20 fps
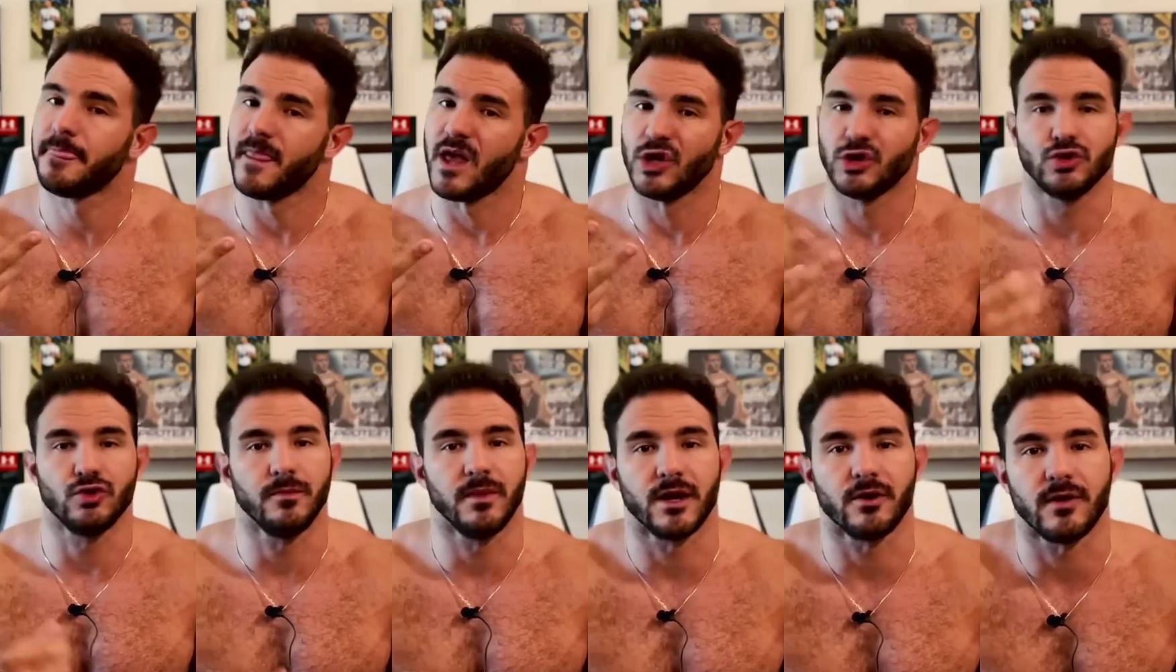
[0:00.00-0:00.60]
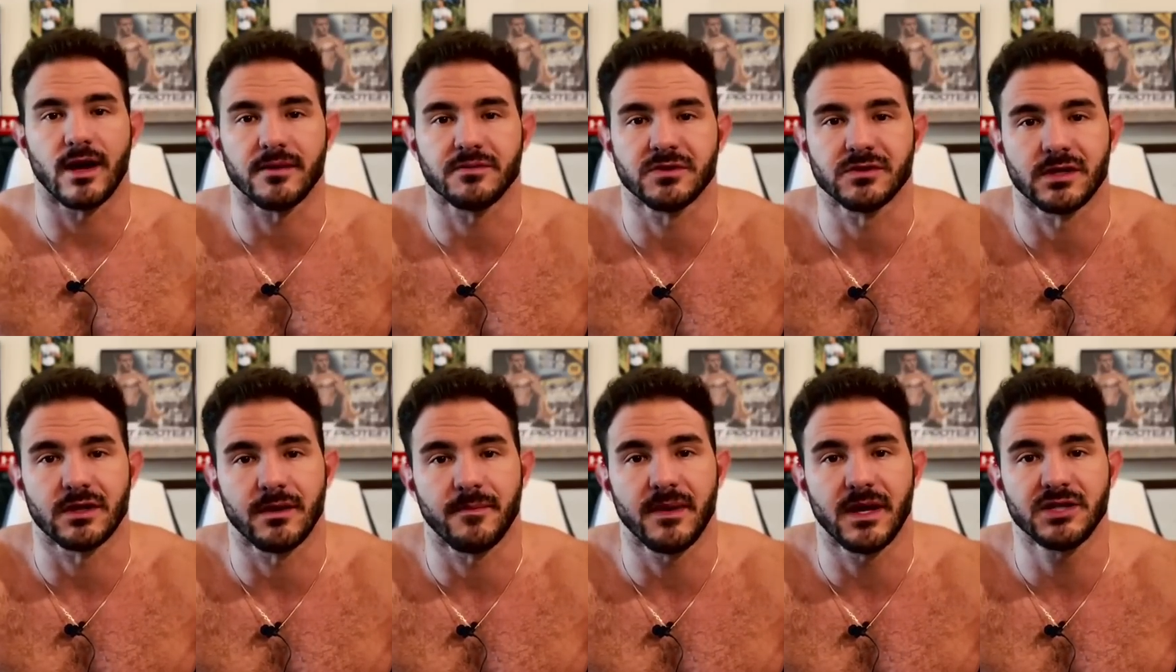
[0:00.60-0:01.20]
two better options on
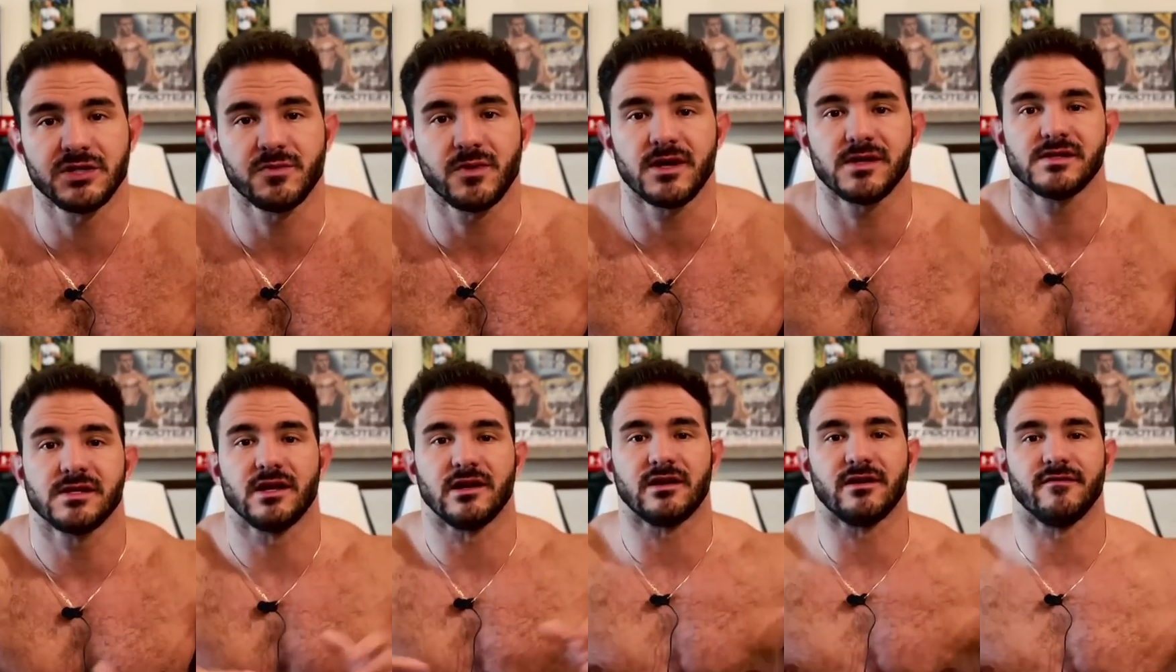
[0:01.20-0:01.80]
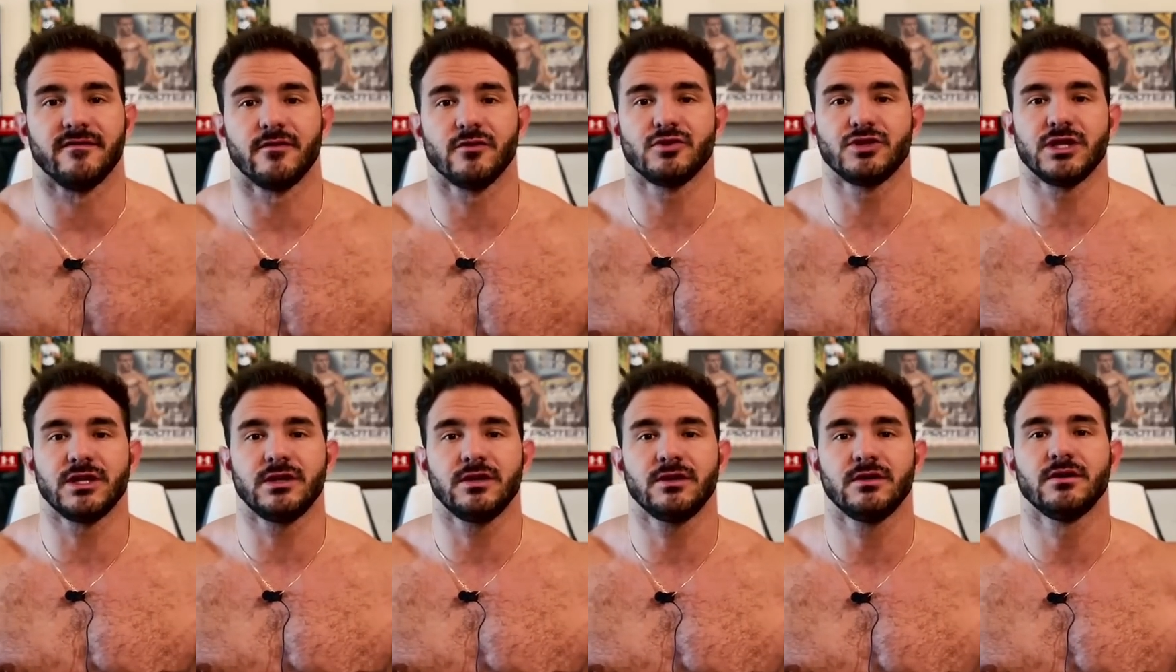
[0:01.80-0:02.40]
a bench press a
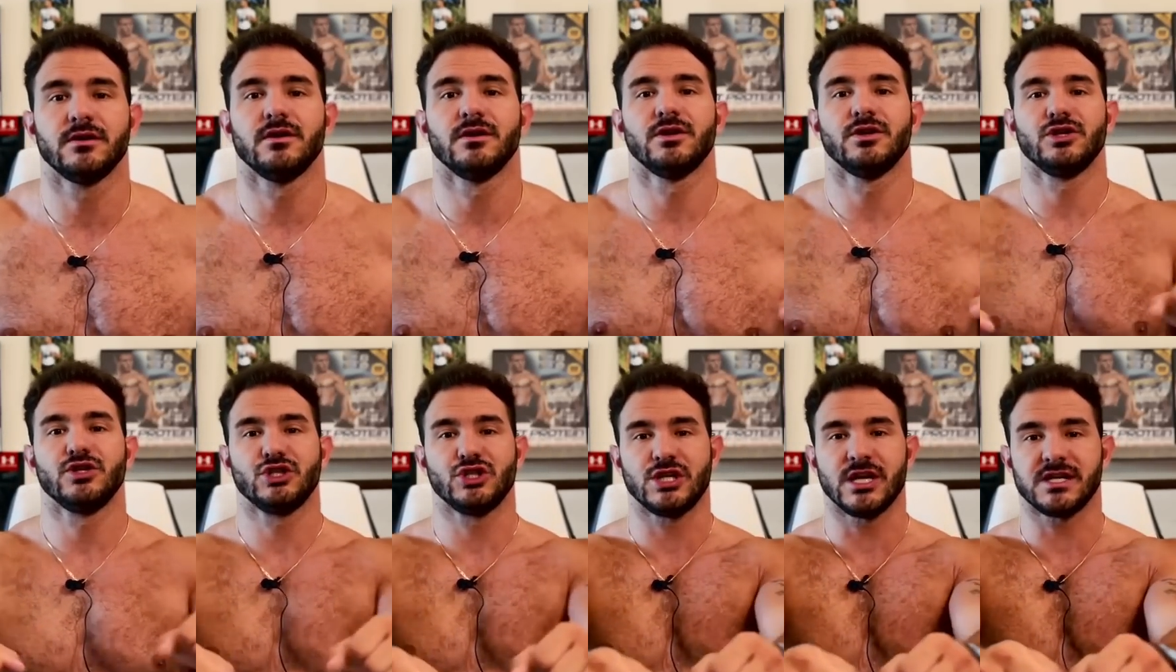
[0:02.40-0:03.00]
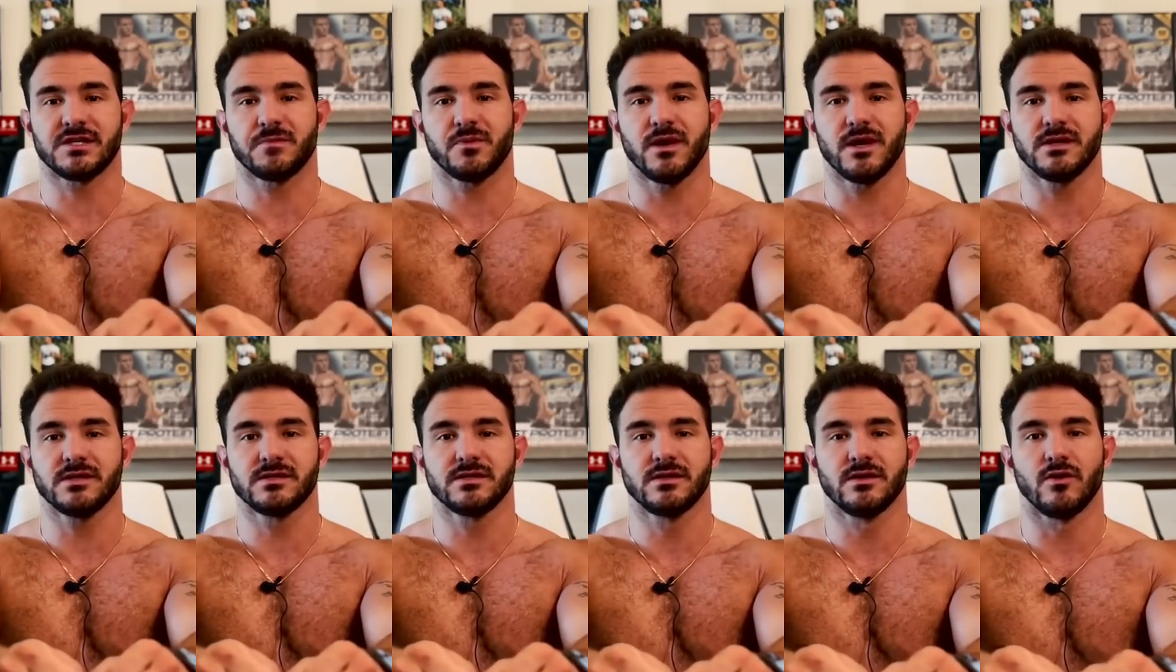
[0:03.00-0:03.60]
converging chest
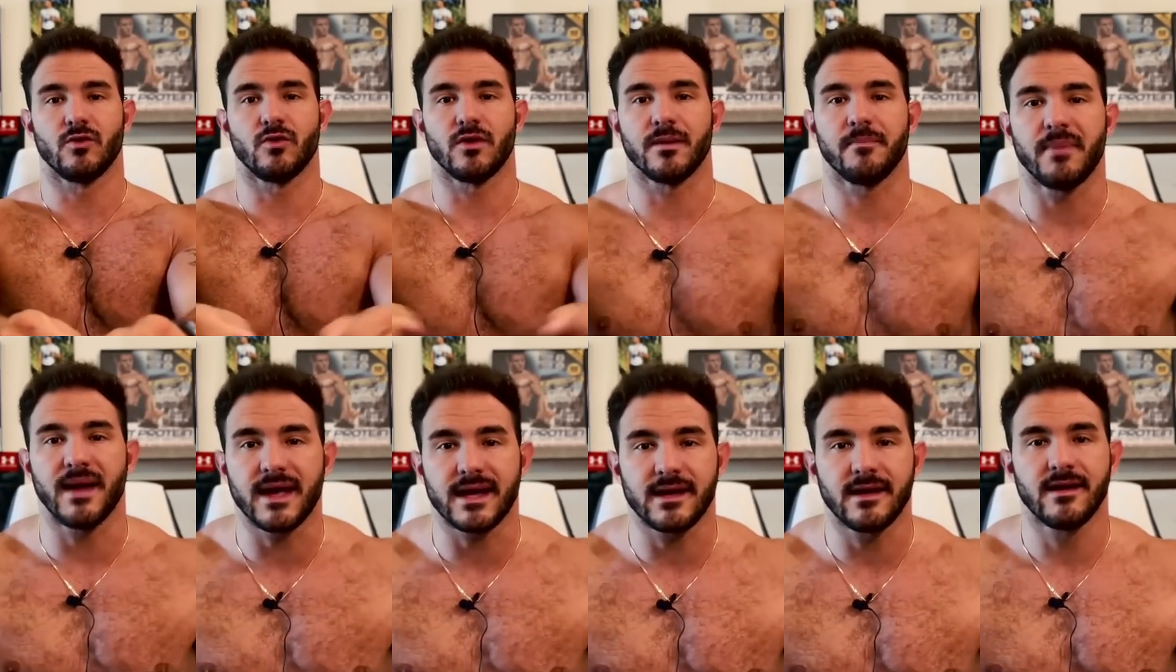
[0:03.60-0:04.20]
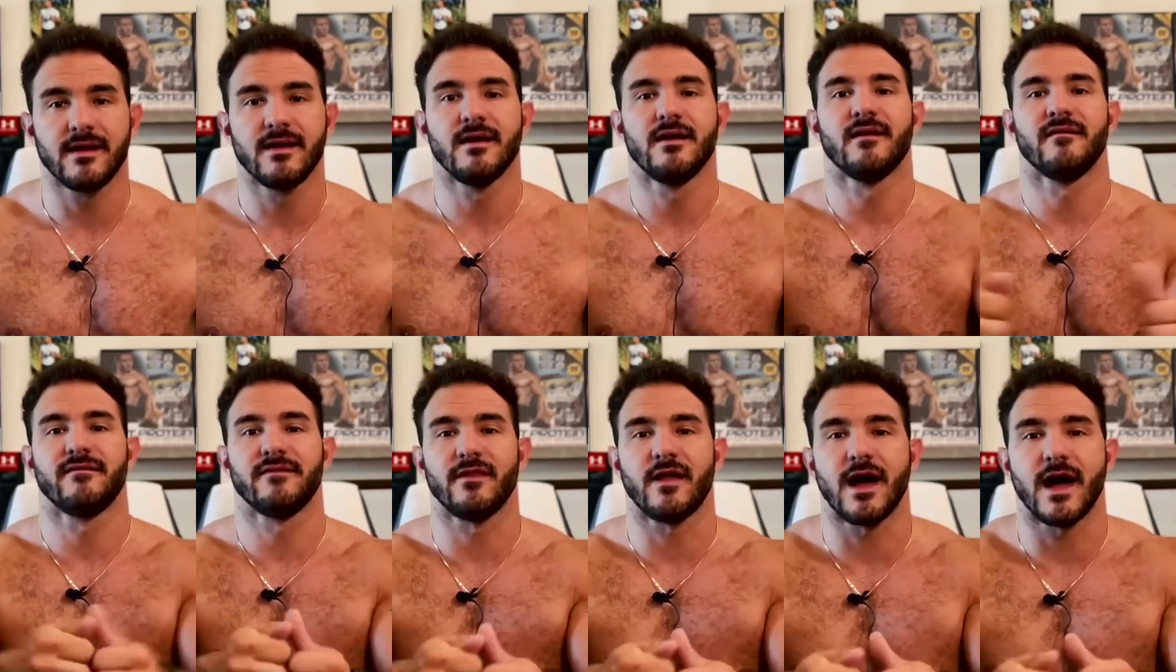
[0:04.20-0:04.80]
press or a pec
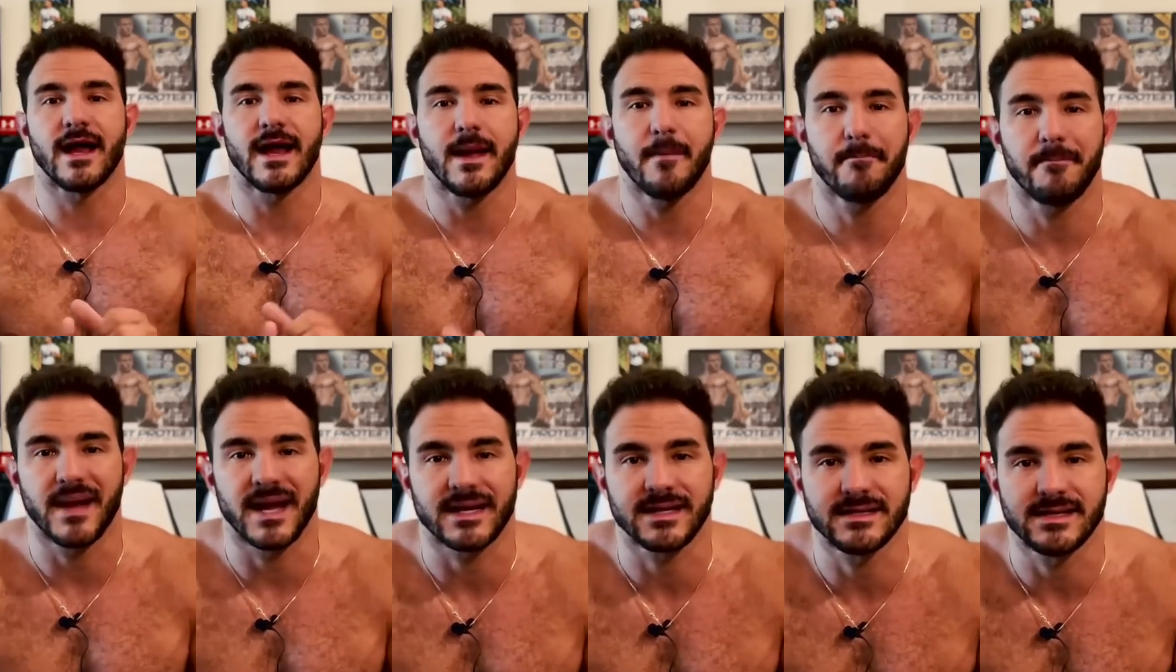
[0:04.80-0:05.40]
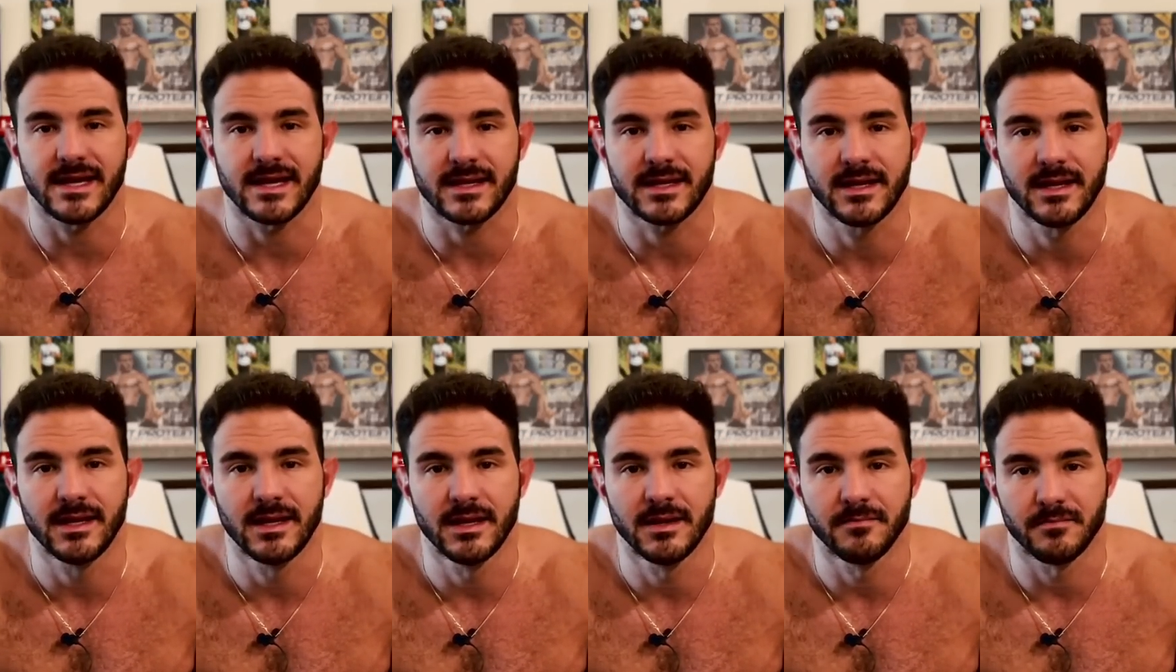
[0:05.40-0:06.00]
fly pec deck
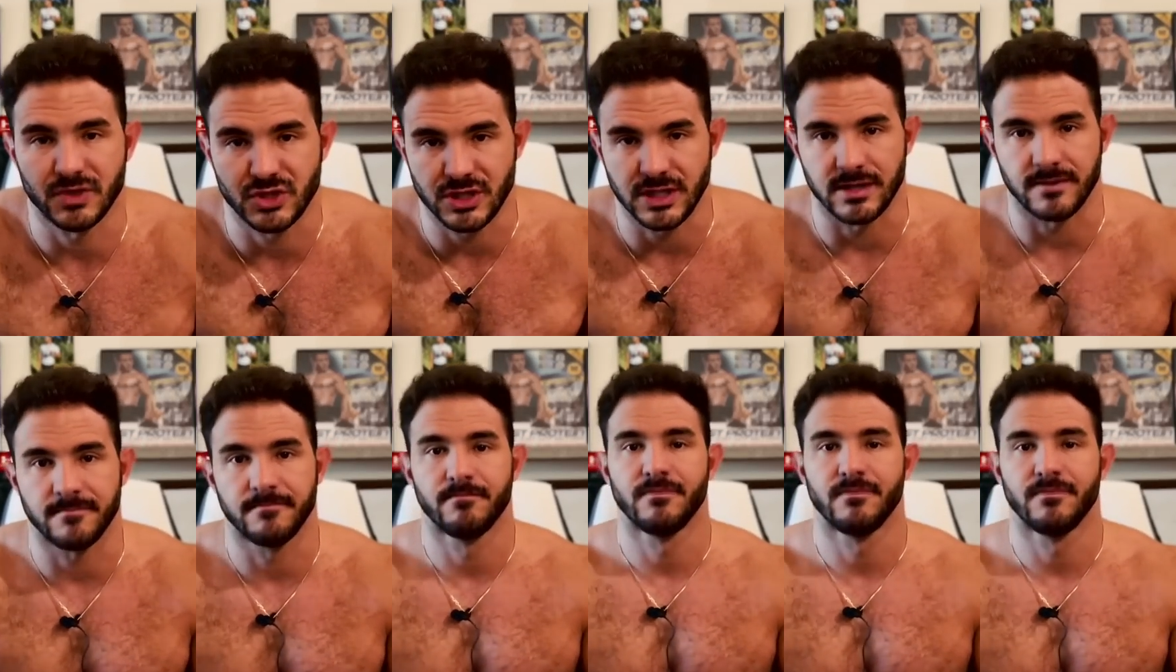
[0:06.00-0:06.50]
machine.